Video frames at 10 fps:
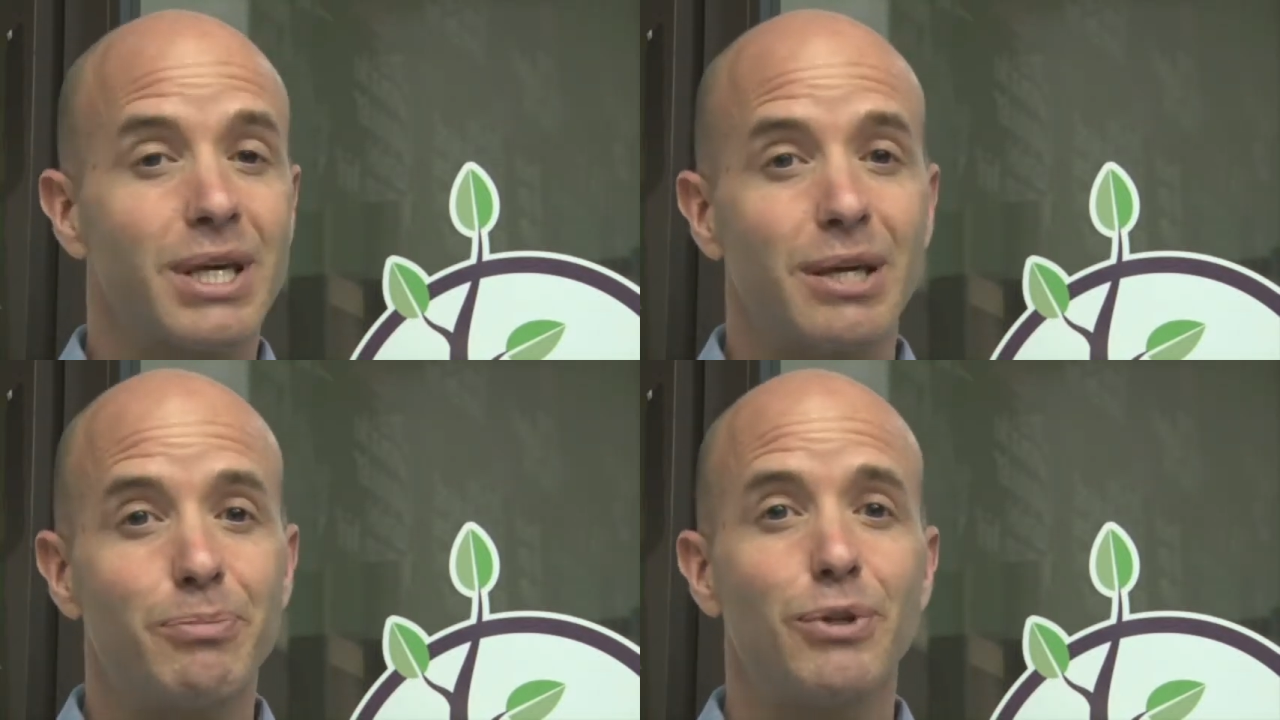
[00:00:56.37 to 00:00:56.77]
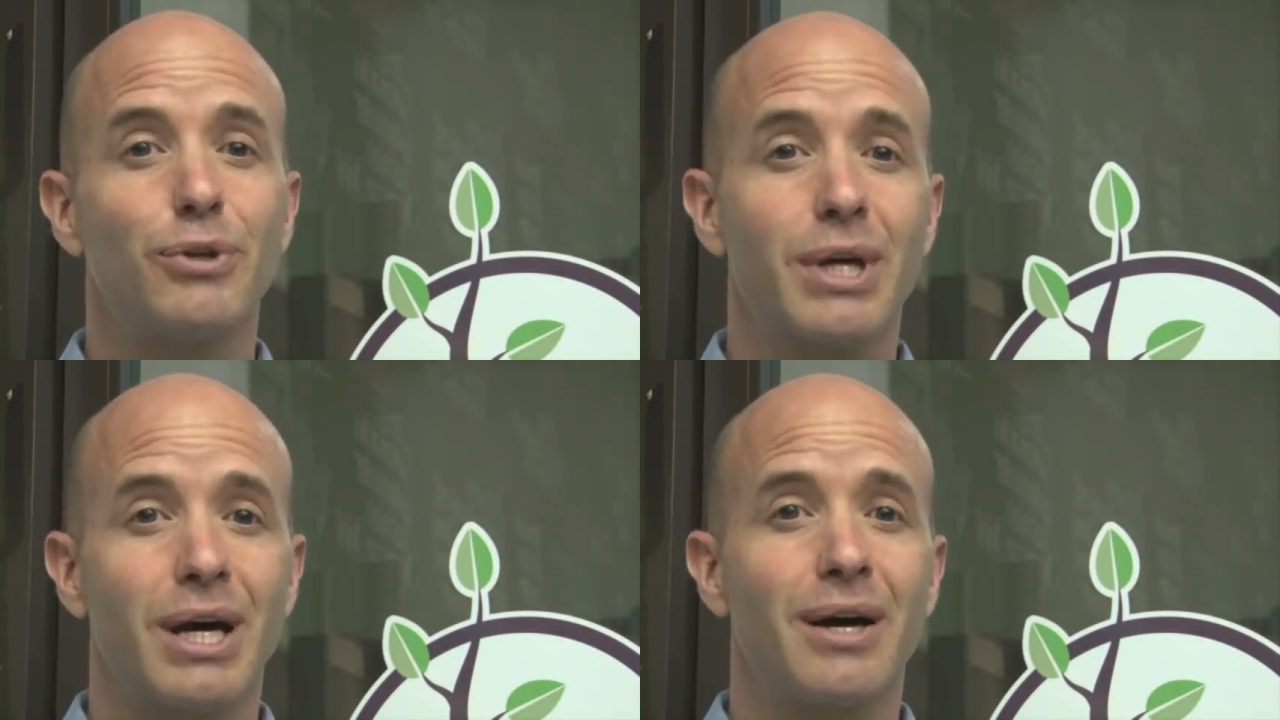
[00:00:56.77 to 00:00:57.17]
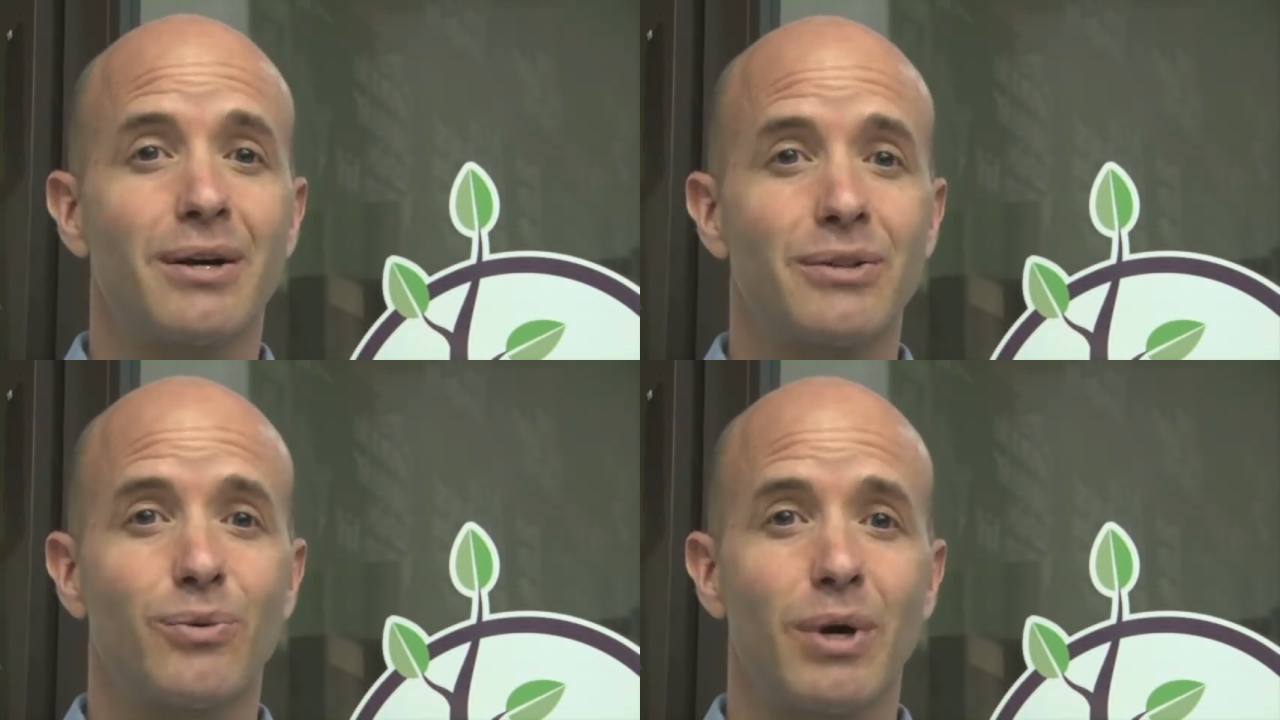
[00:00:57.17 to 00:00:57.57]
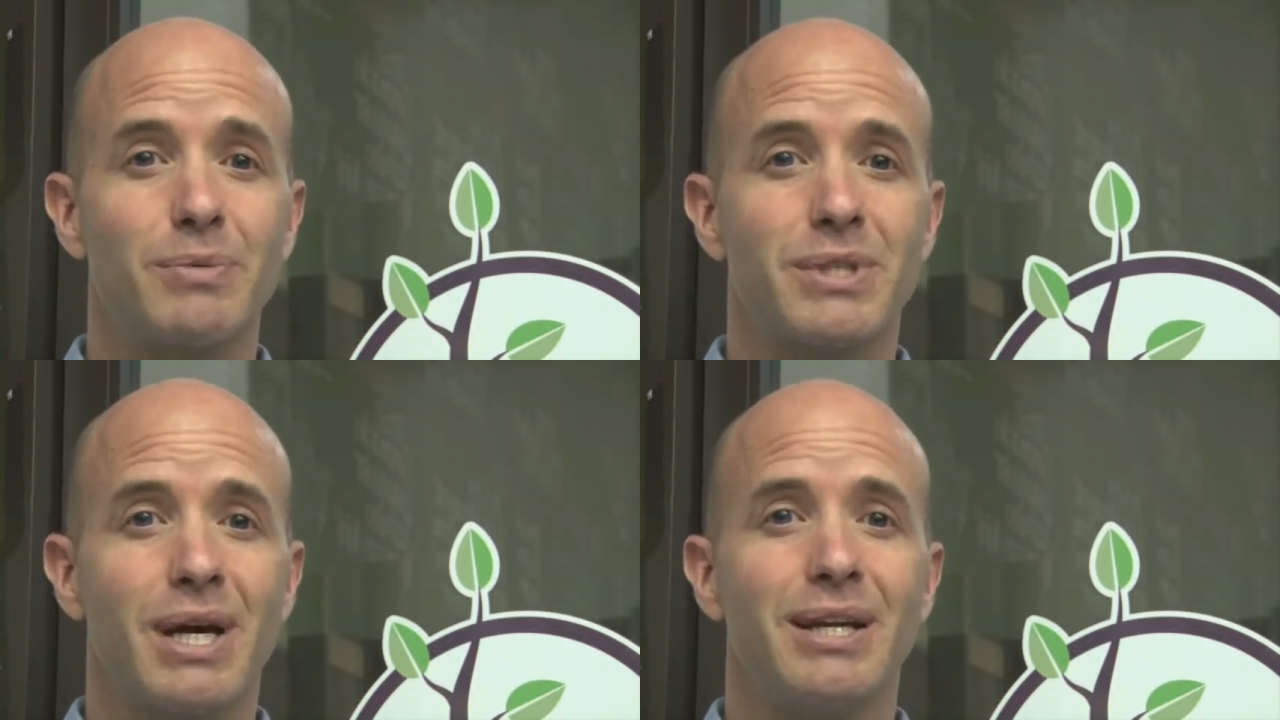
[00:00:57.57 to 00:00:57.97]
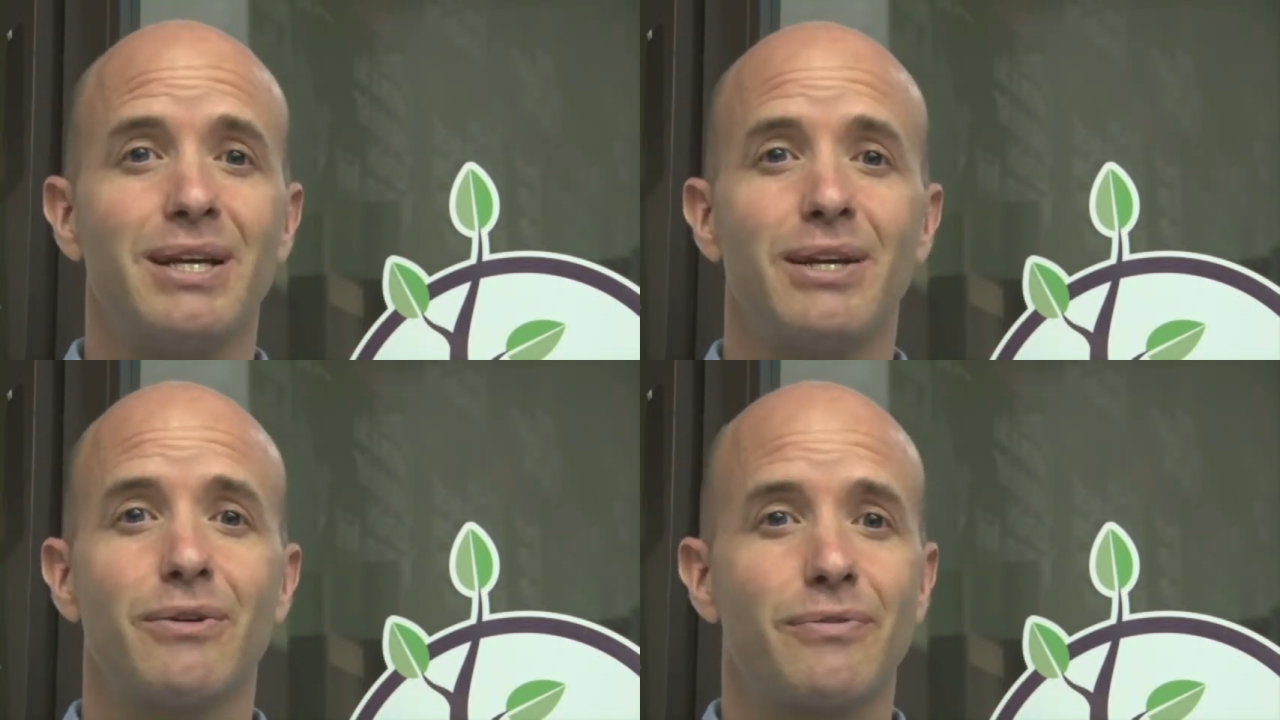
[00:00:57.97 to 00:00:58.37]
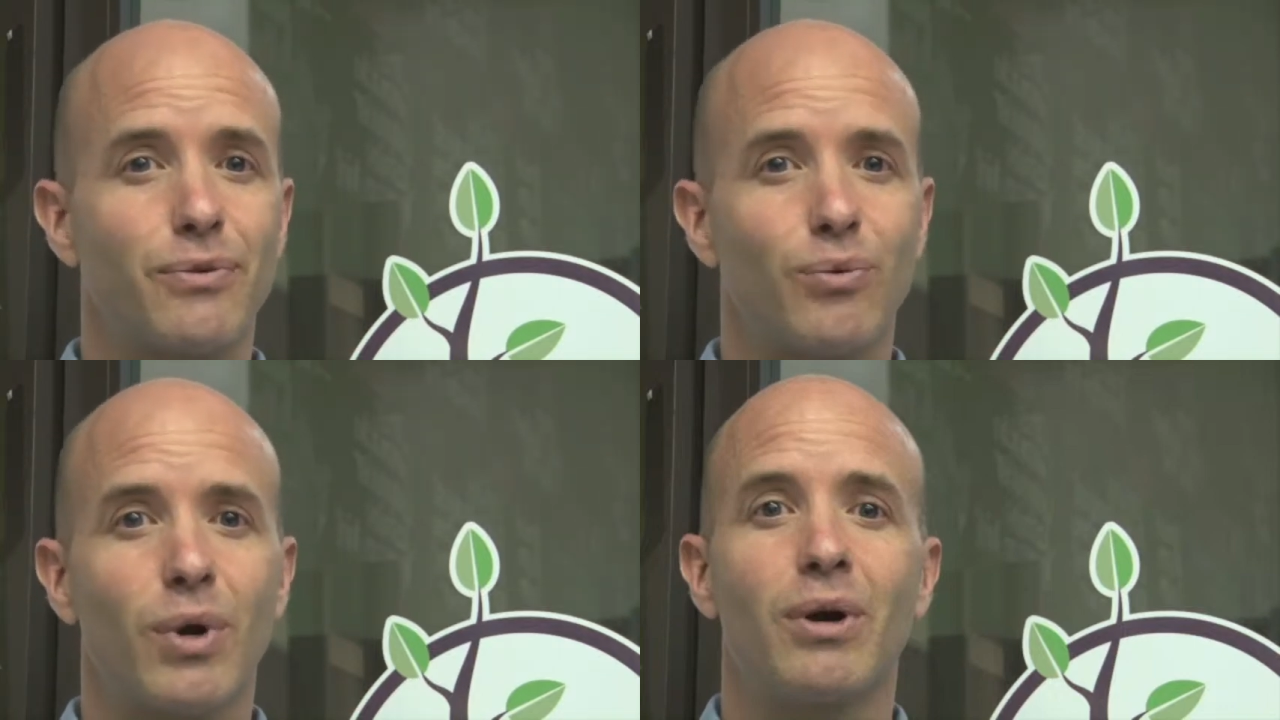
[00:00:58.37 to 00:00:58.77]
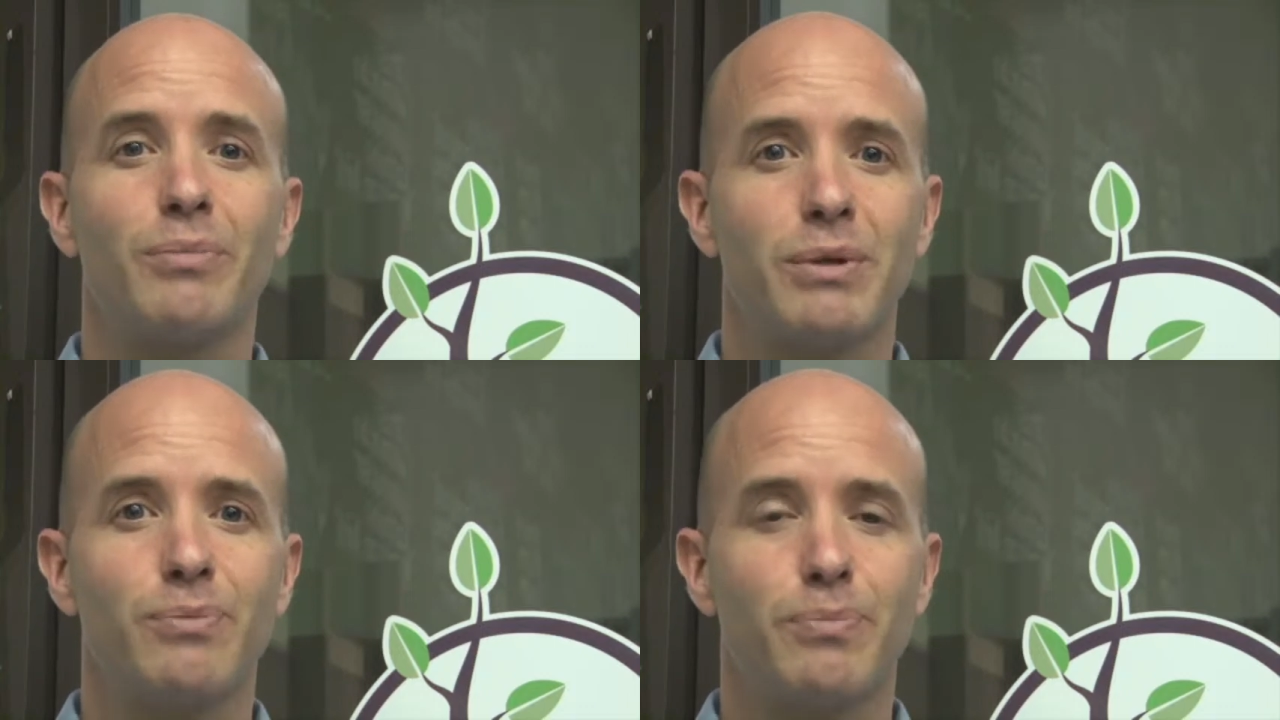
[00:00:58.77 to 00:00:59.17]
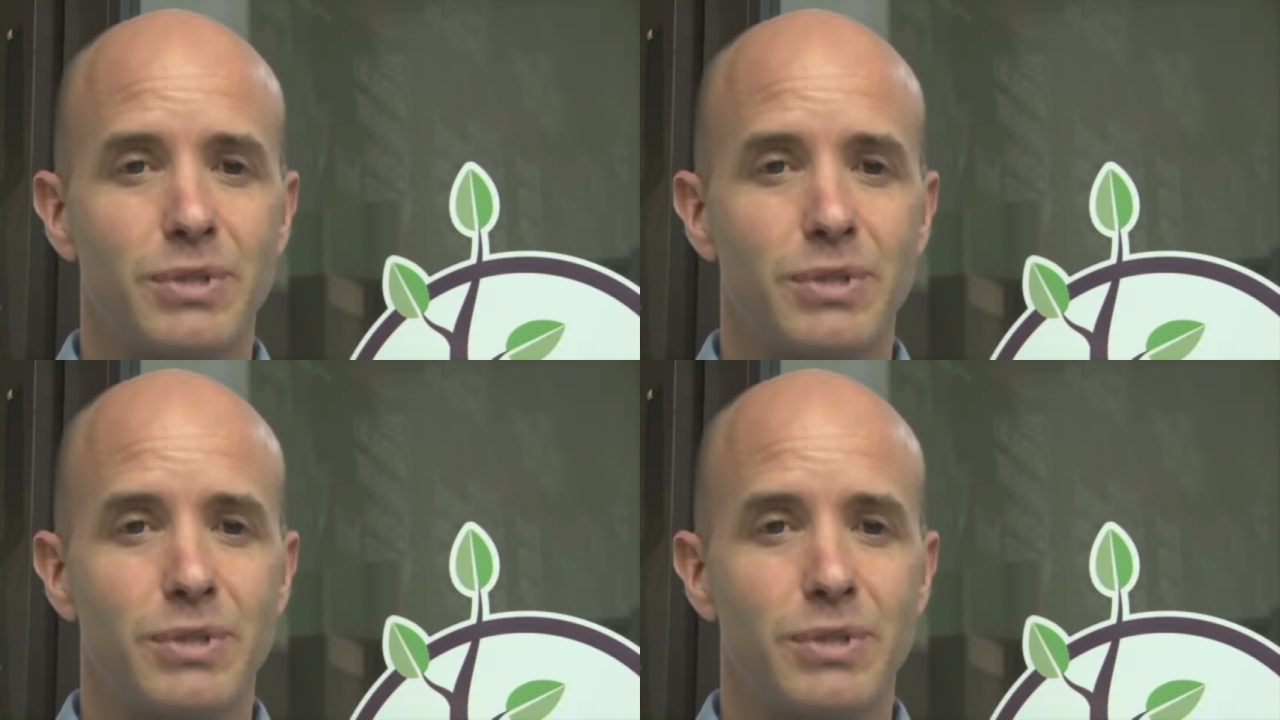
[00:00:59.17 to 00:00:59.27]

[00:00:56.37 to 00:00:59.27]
Keep a lookout on the website here for where I'll be